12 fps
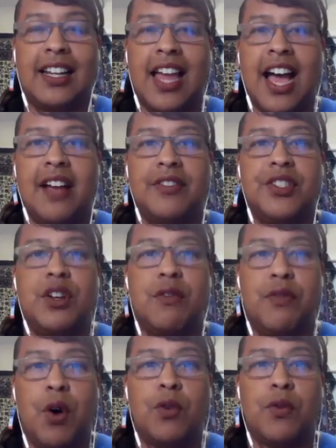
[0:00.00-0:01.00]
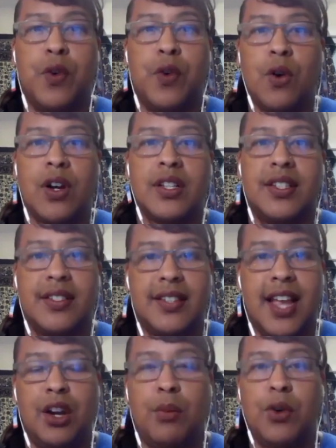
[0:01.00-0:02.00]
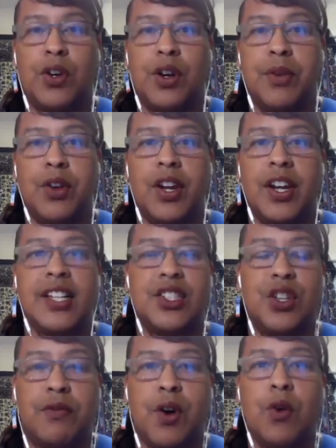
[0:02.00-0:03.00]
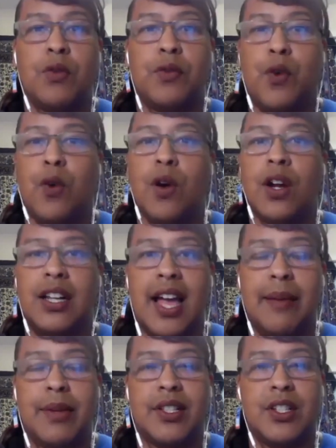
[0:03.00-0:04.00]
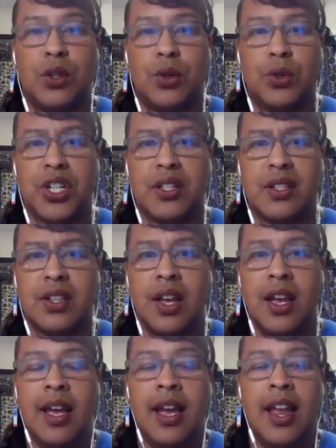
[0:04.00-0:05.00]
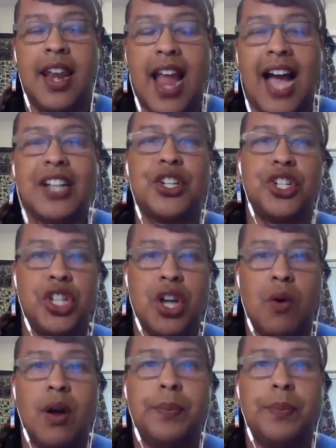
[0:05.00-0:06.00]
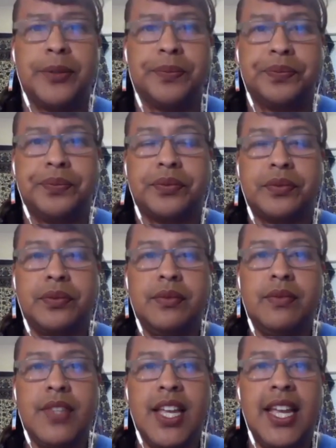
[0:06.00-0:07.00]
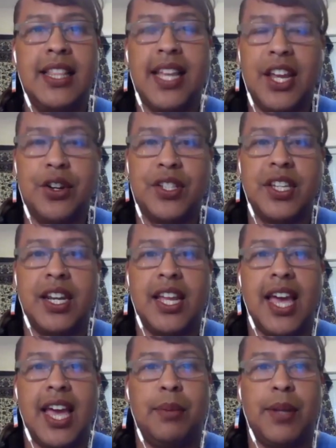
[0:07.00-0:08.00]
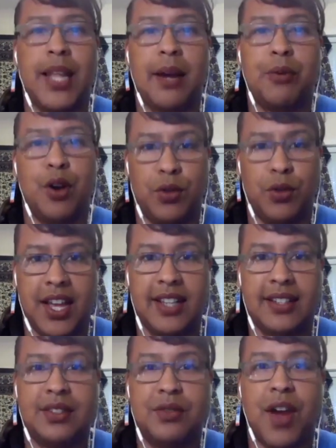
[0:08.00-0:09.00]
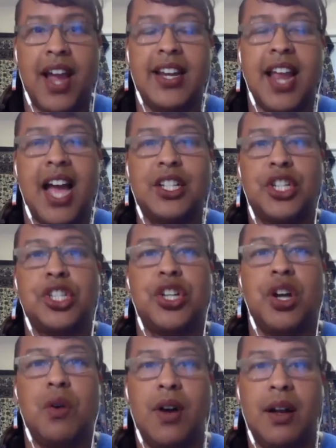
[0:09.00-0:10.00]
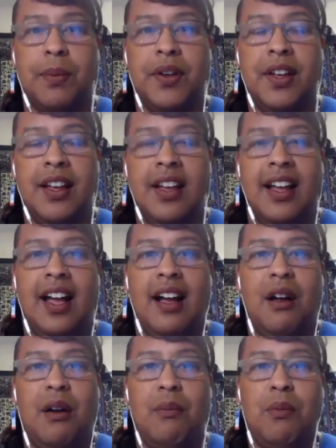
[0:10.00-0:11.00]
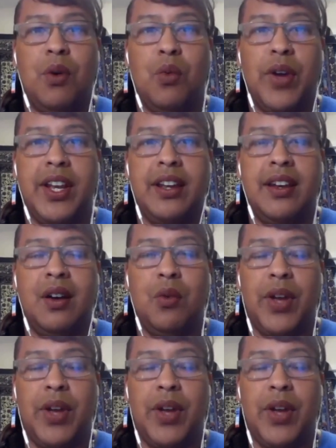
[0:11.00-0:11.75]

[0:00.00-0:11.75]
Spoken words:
lives, to vote for sustainable communities, to vote for climate solutions, not just show up in the inner city at a Black protest, right? Not just show up when